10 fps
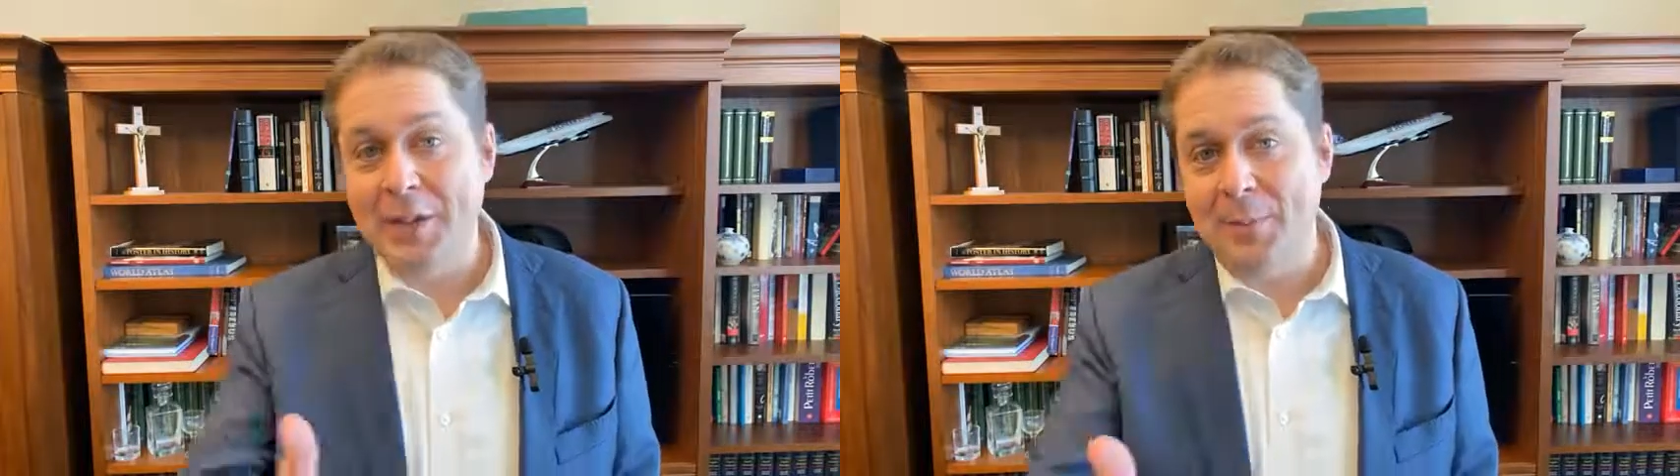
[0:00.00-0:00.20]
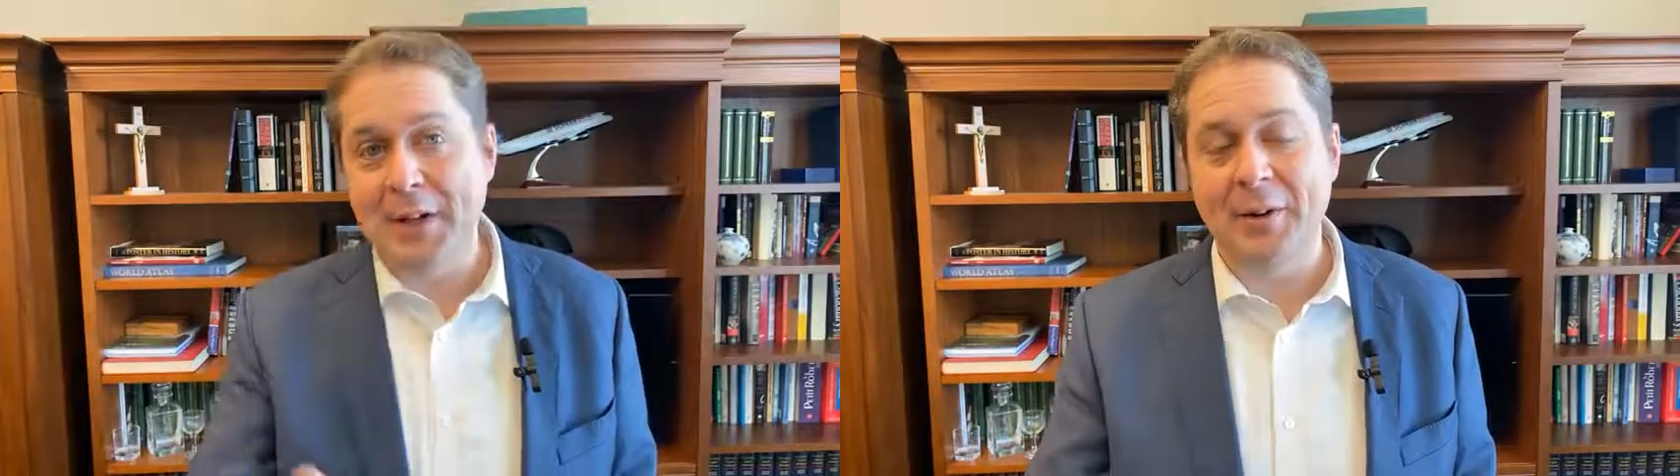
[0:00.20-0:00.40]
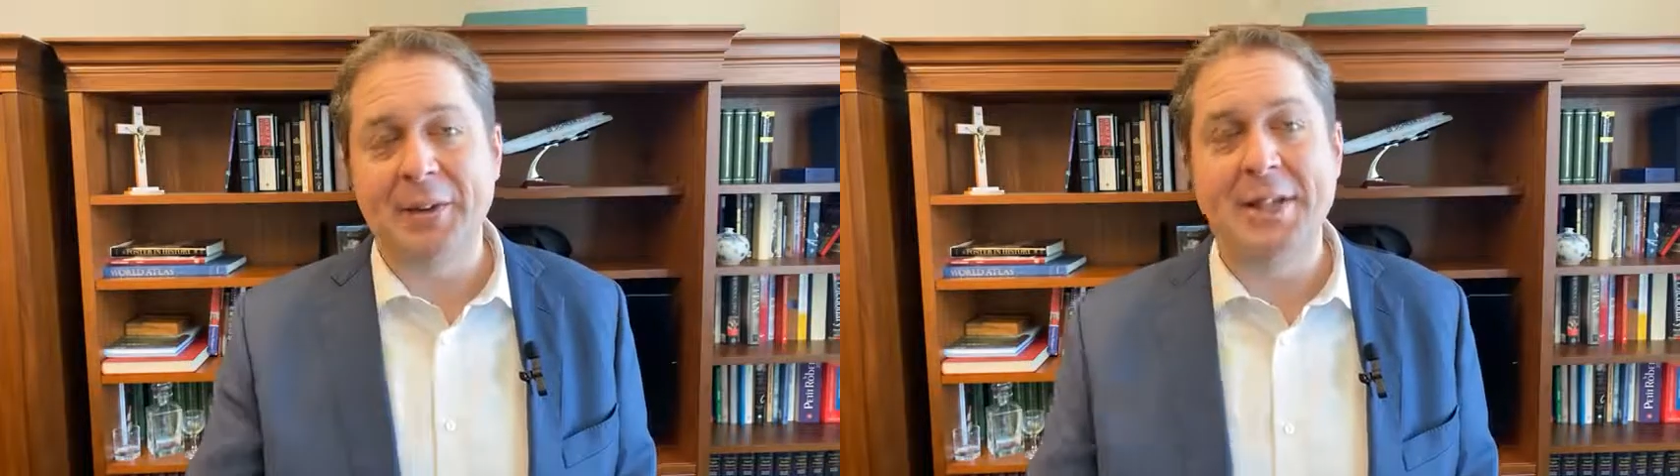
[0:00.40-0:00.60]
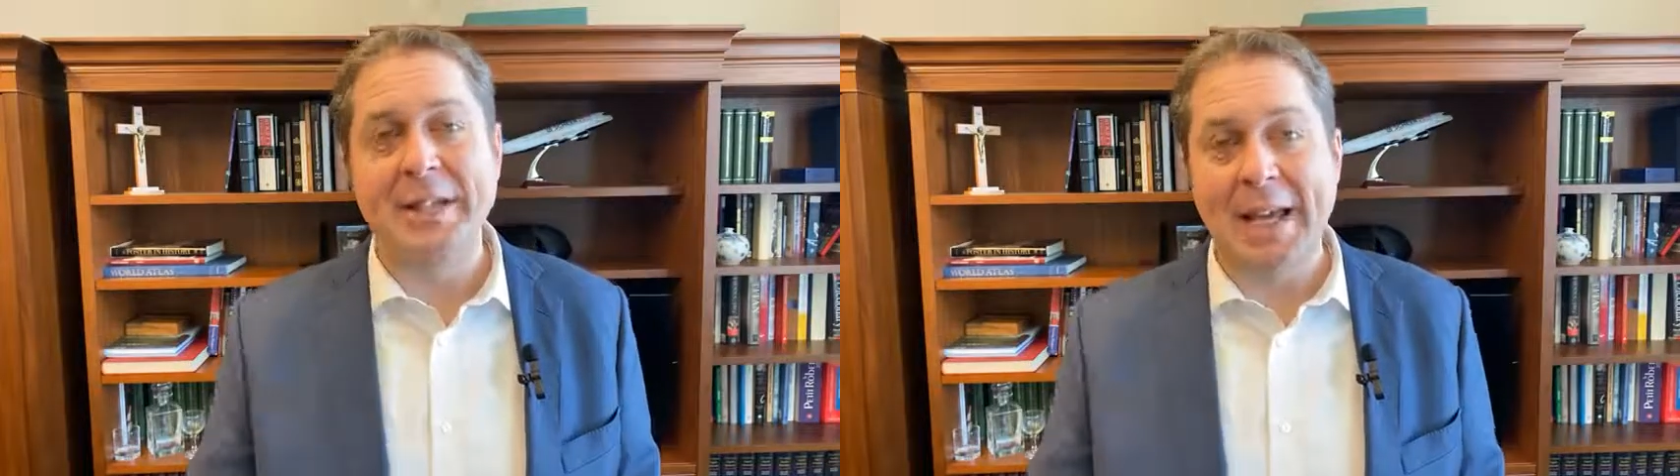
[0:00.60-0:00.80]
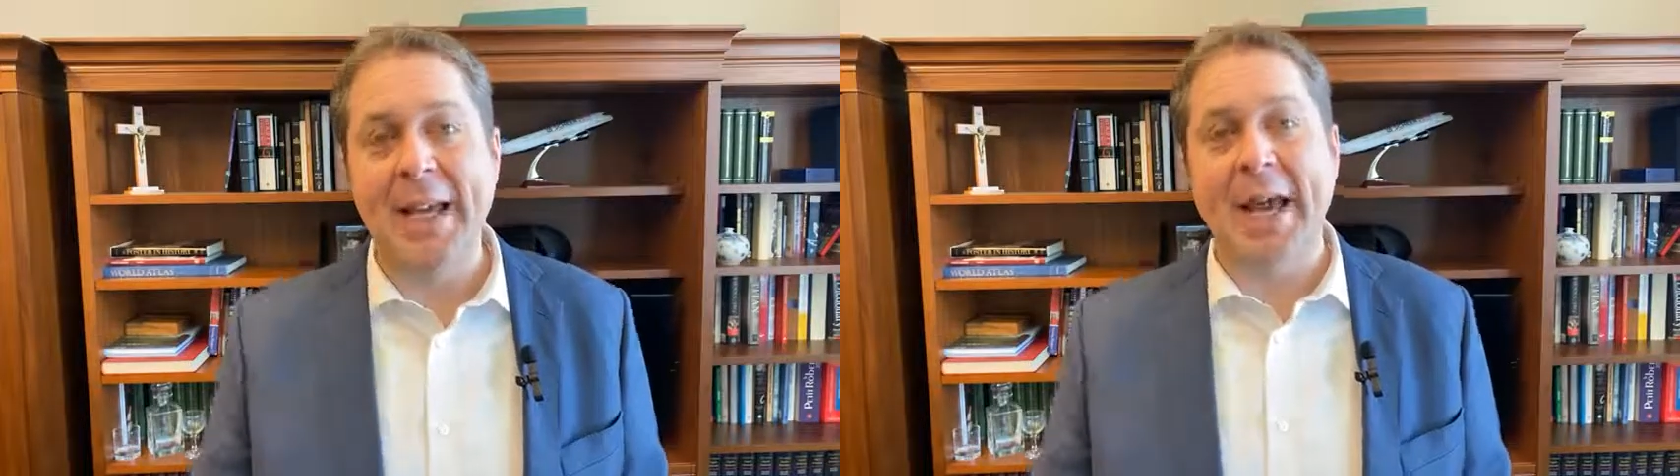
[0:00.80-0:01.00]
Speaker the
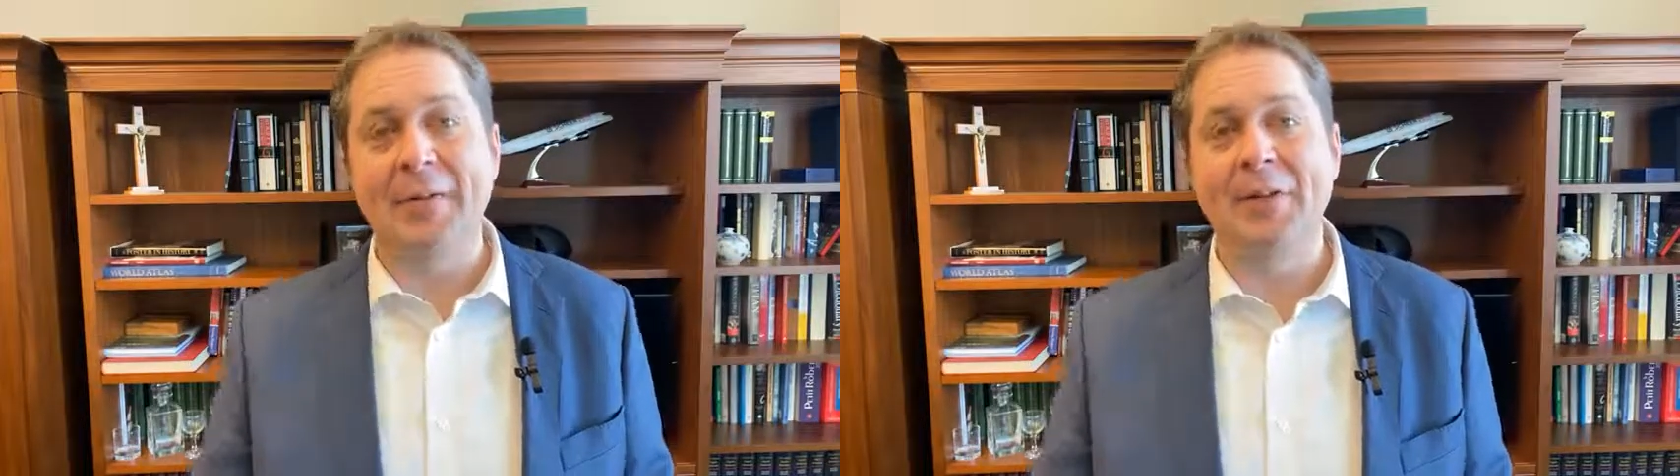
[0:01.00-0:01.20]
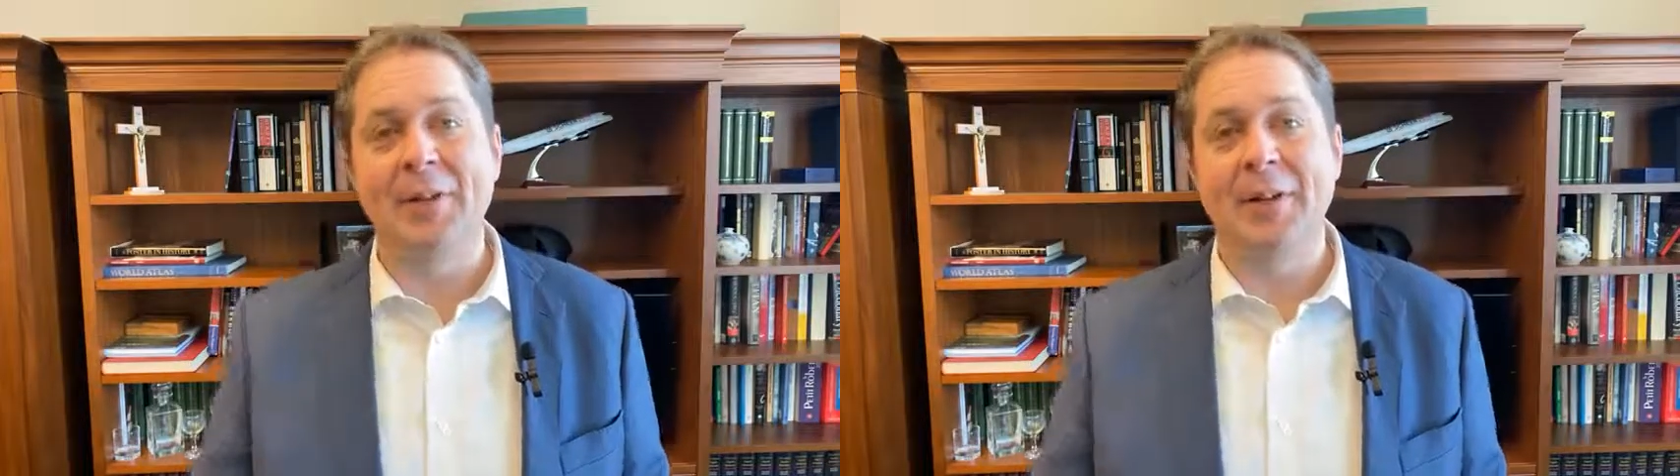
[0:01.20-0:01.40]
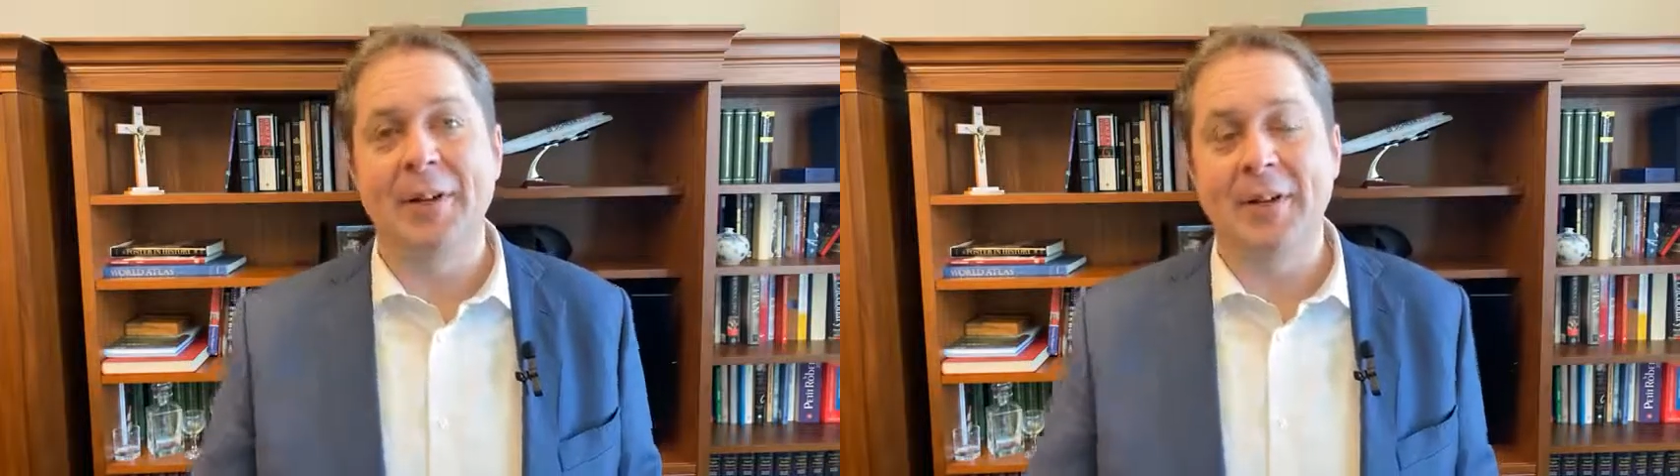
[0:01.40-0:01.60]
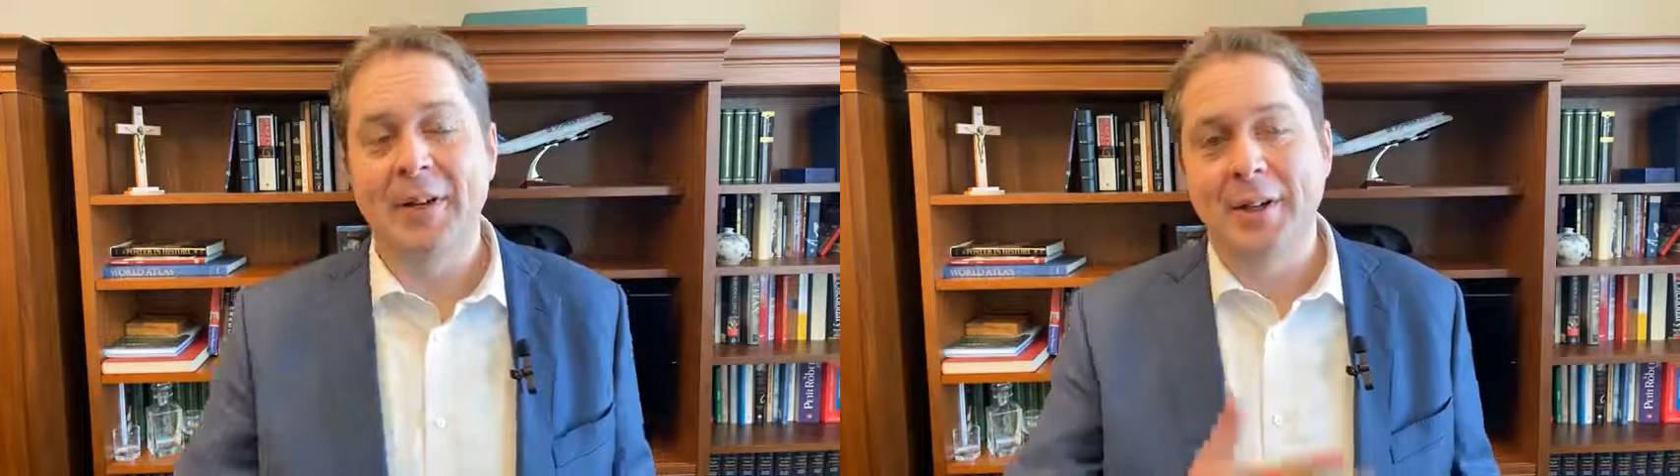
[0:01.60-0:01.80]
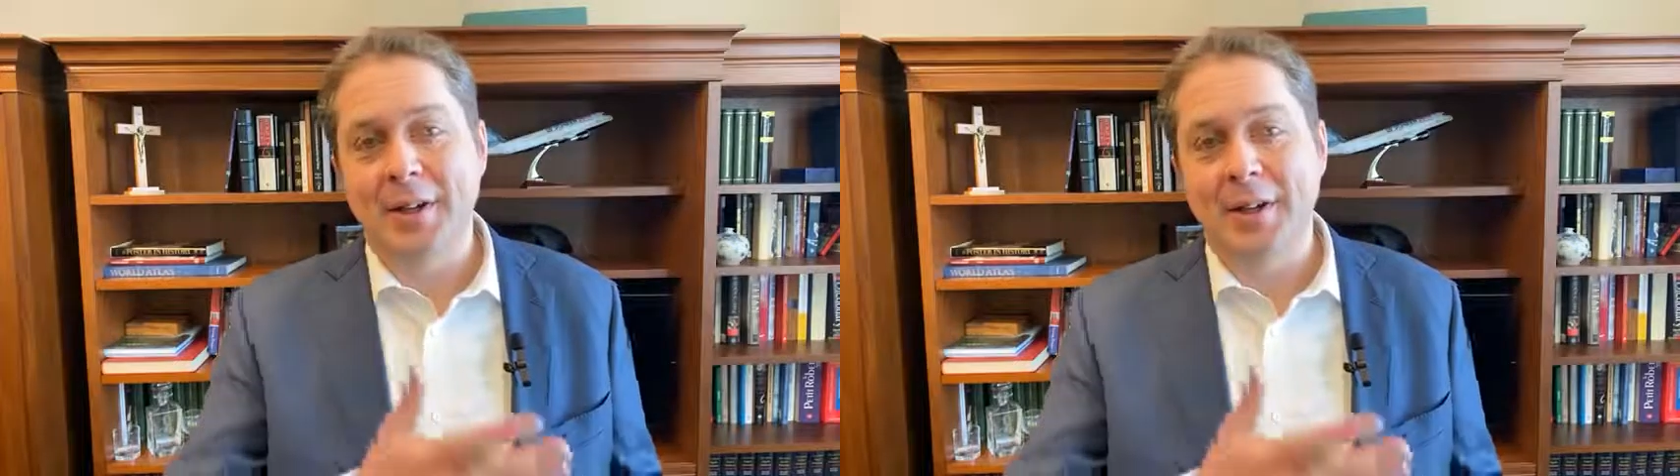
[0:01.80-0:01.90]
day after the,